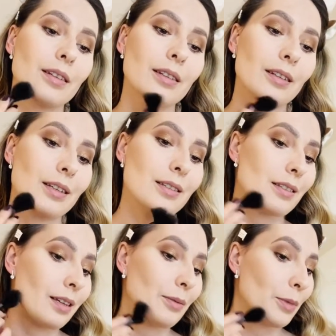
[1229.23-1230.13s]
and they
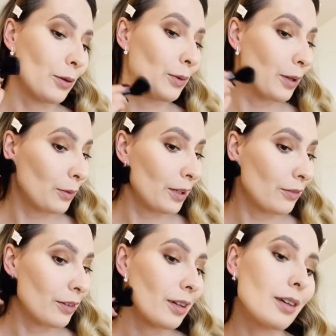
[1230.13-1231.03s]
stay in my way
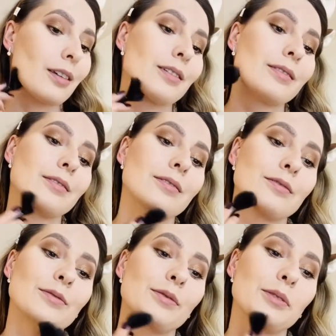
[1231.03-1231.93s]
whenever I
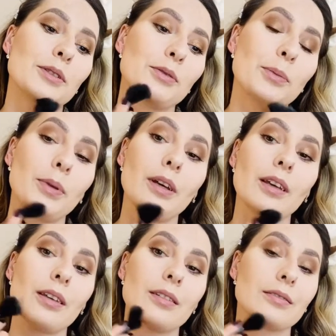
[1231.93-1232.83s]
want to
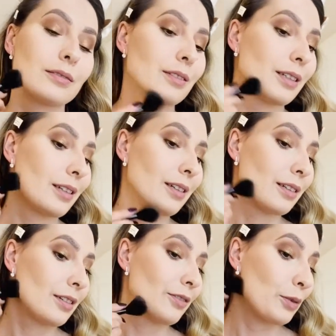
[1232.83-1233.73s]
apply
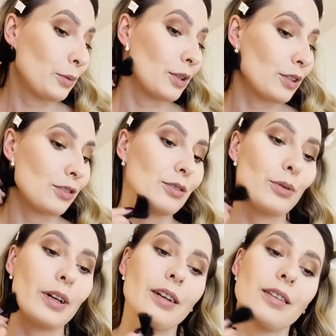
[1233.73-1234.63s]
foundation
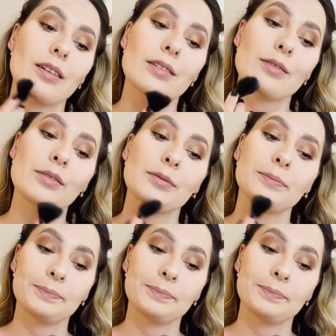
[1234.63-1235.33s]
or anything. So,